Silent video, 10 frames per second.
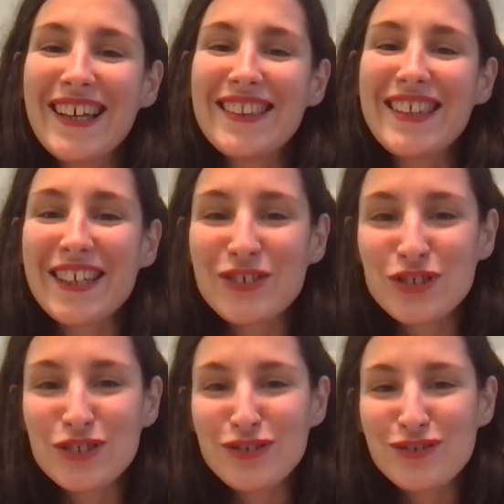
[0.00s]
Thank
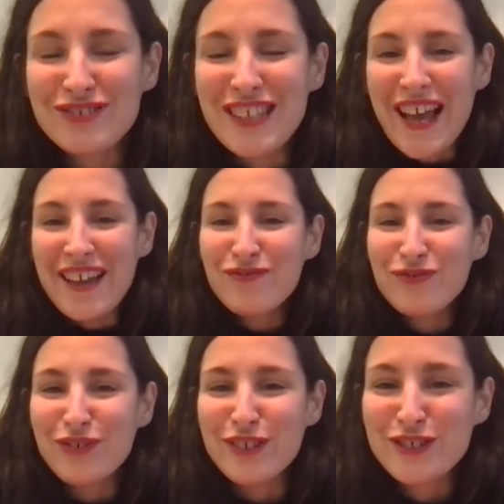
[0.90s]
you Dan
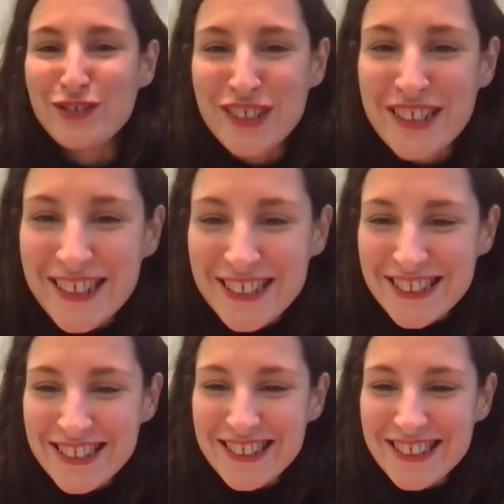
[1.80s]
for joining
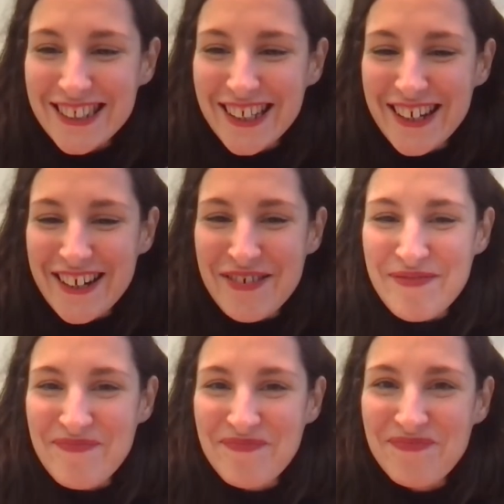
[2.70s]
us.
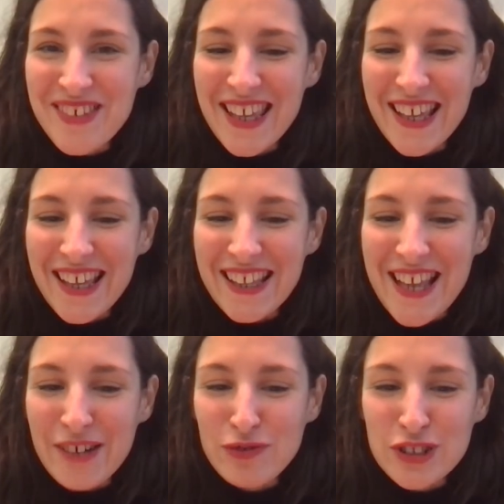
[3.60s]
Um,
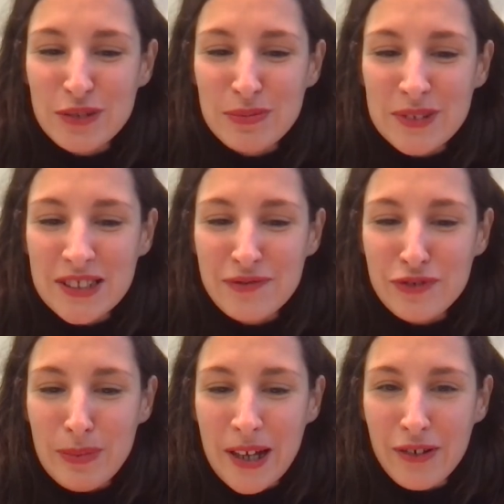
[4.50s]
Dan will speak
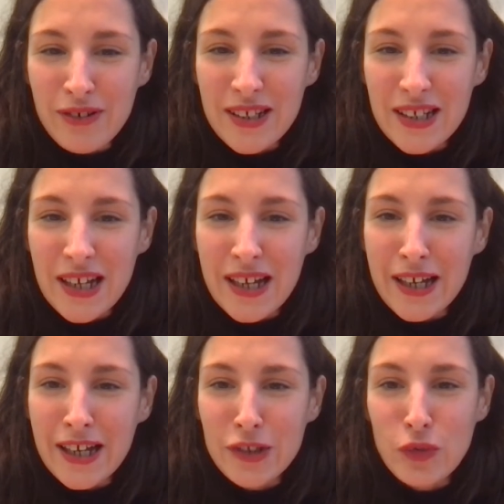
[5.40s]
for about
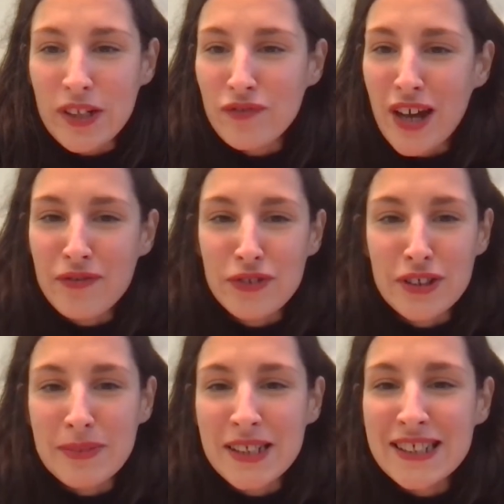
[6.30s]
uh, 25, 30
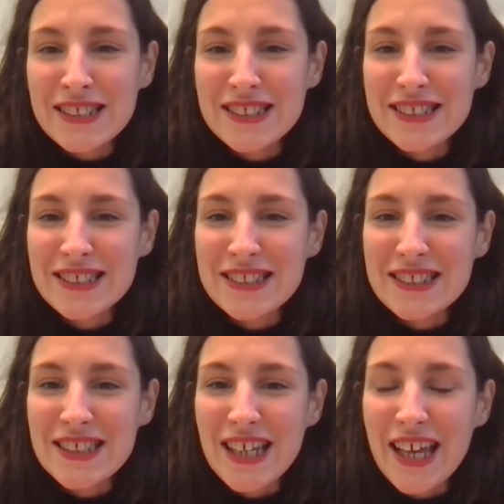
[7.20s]
minutes,
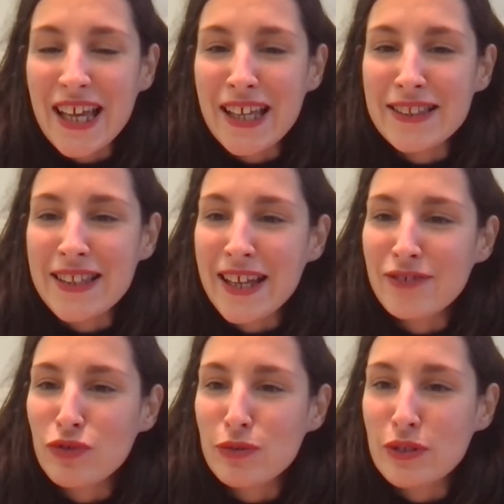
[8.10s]
and then
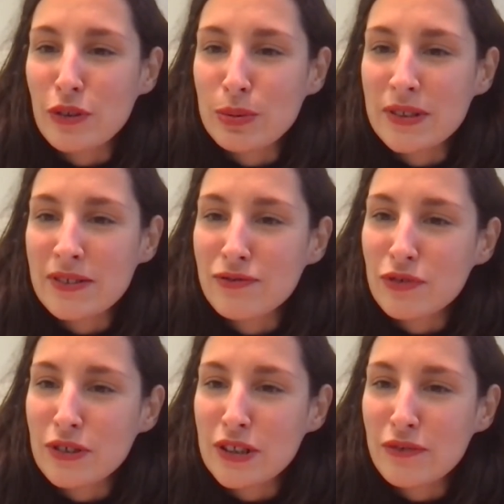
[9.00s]
we will open the
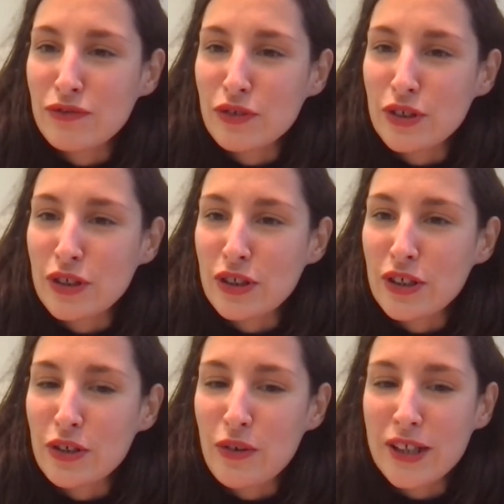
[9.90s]
floor for uh,
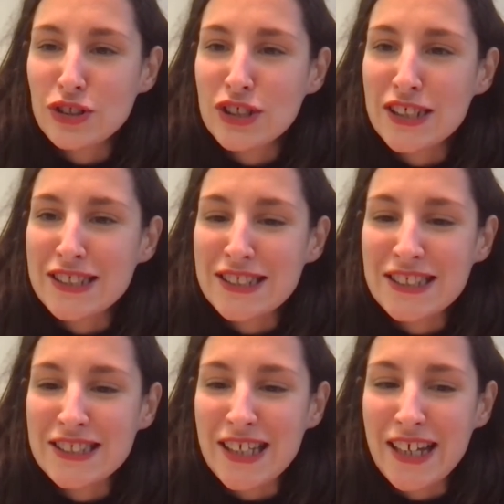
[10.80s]

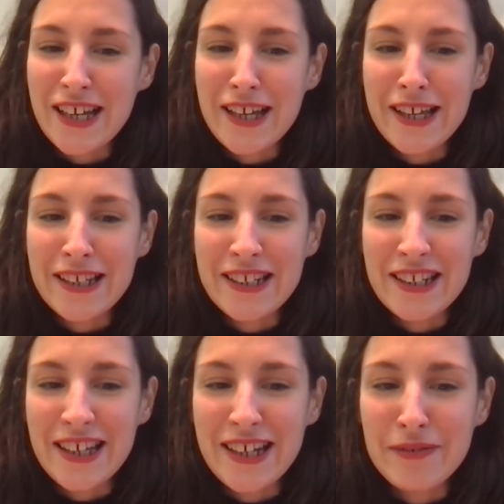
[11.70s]
questions uh, and,
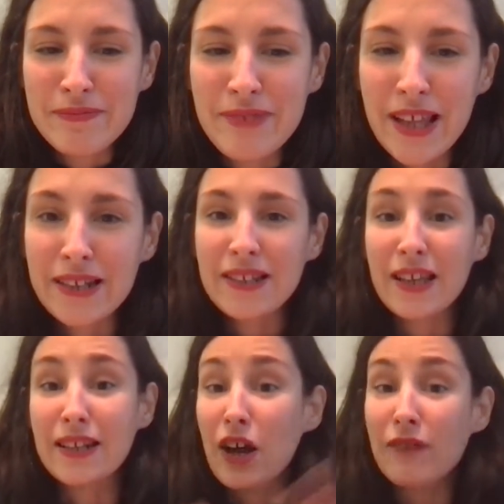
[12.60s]
um, and,
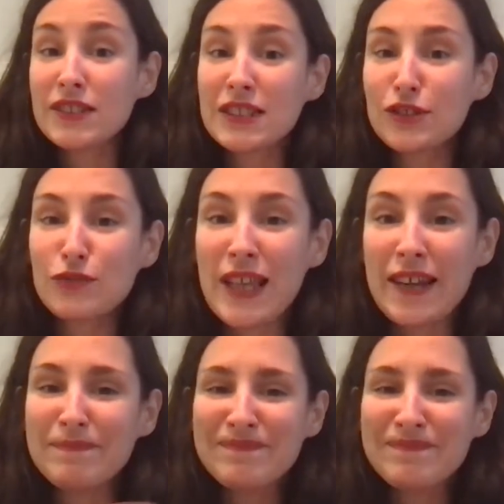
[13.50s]
and a conversation with Dan.